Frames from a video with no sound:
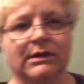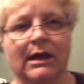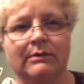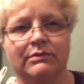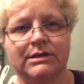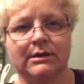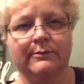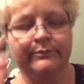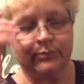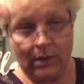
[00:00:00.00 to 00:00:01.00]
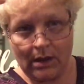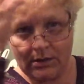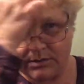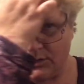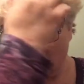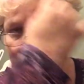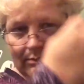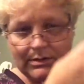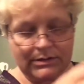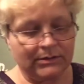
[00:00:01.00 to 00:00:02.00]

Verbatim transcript: games. So I was